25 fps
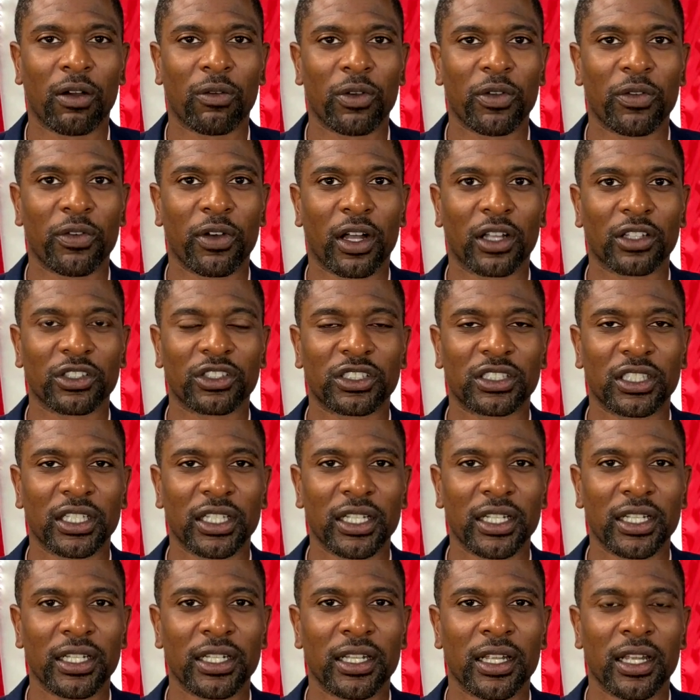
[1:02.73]
We've all
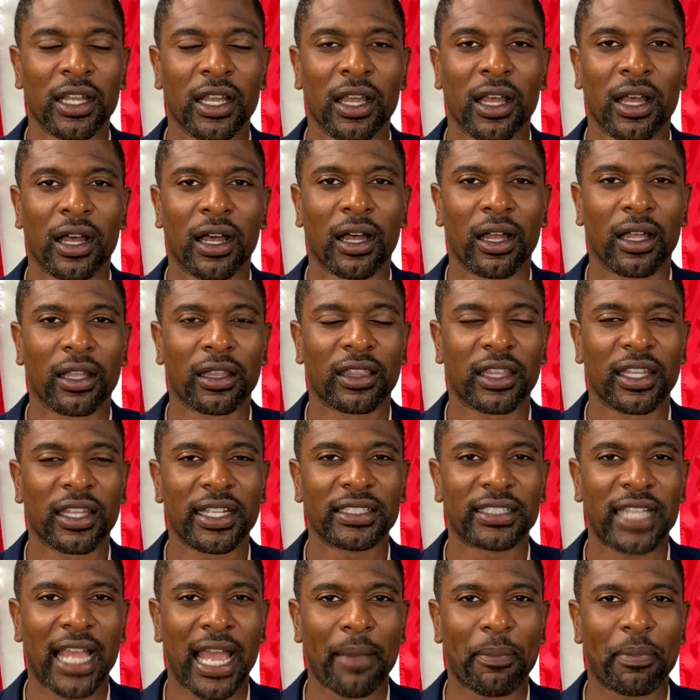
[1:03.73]
seen
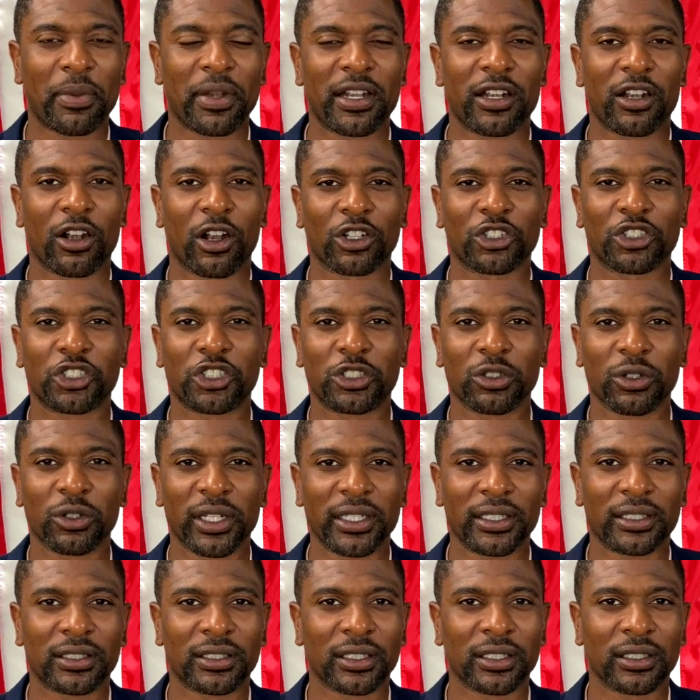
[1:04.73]
things happening in our
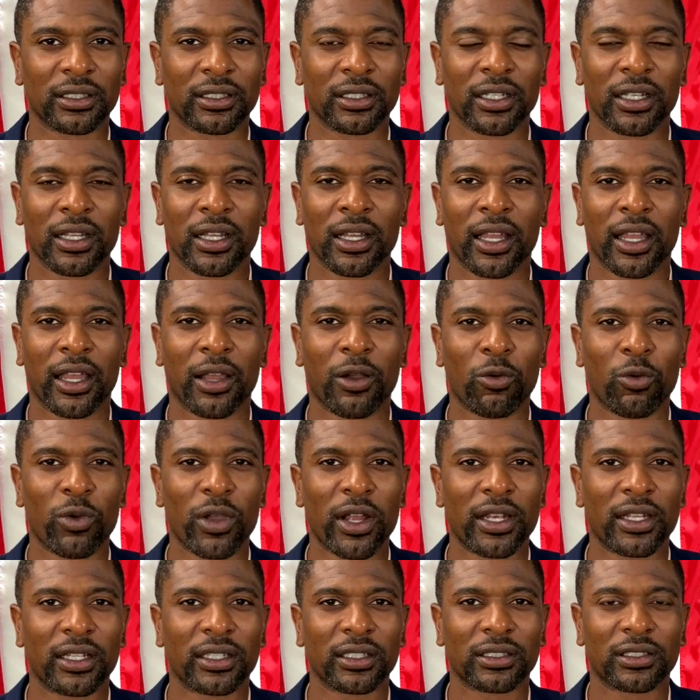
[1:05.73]
streets and
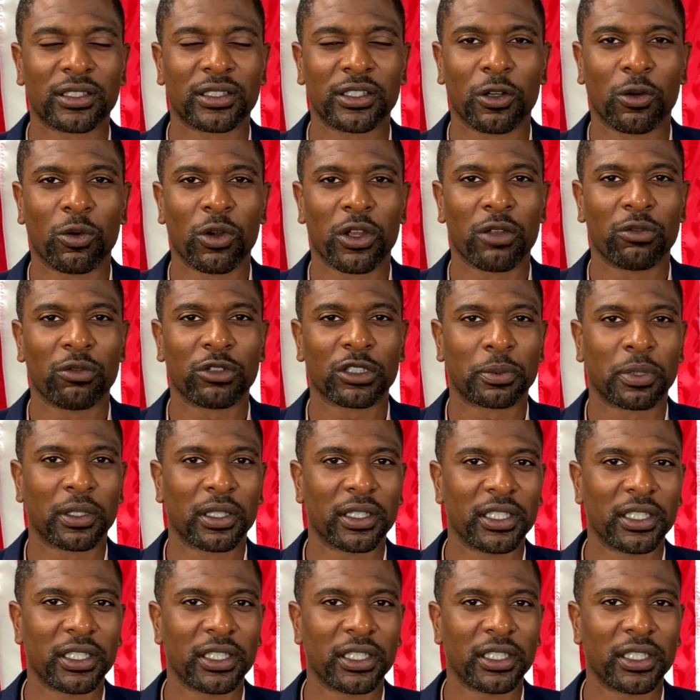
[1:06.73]
witnessed, whether it was
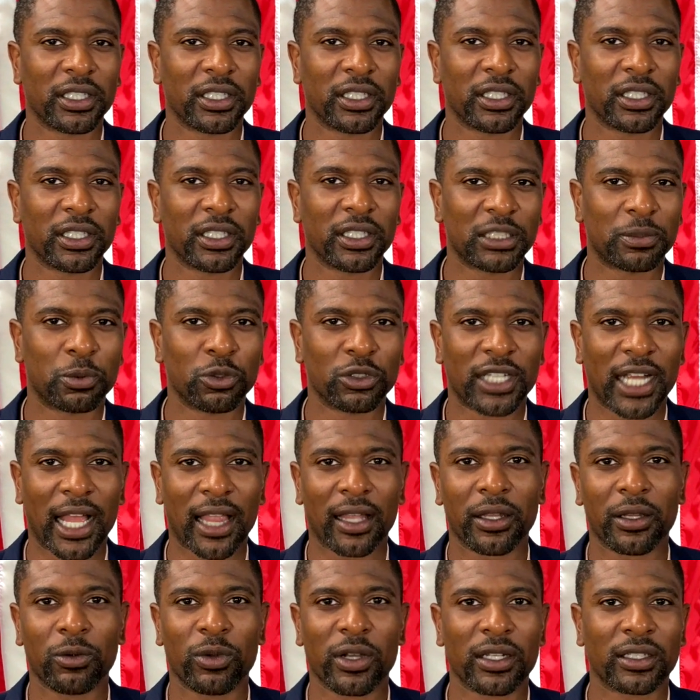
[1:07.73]
police brutality,
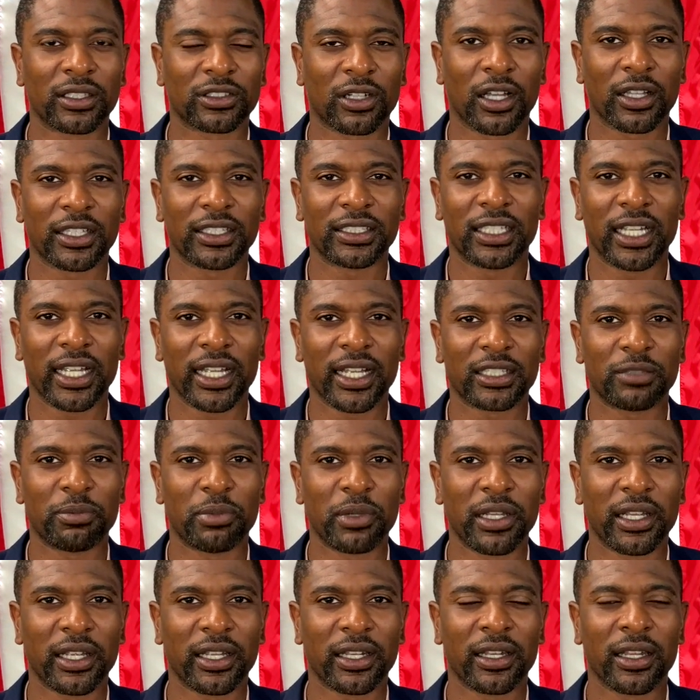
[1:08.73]
witnessed all these
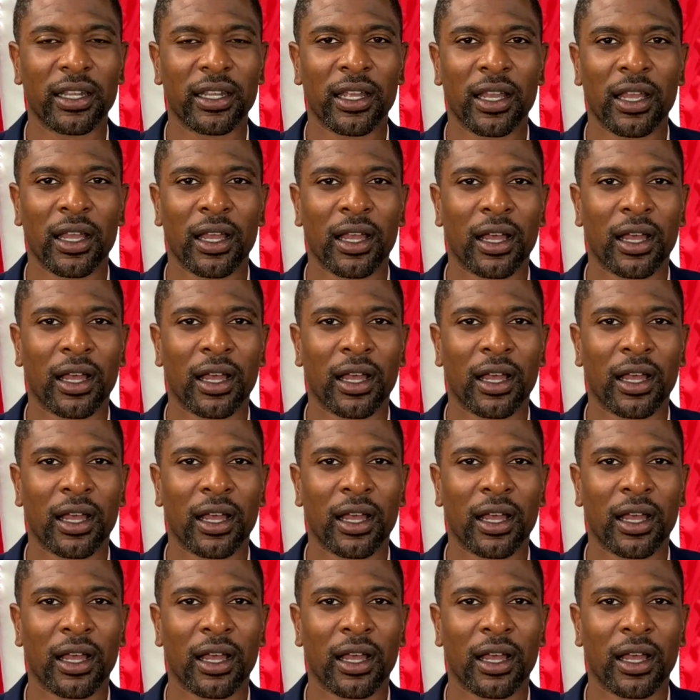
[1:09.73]
kids being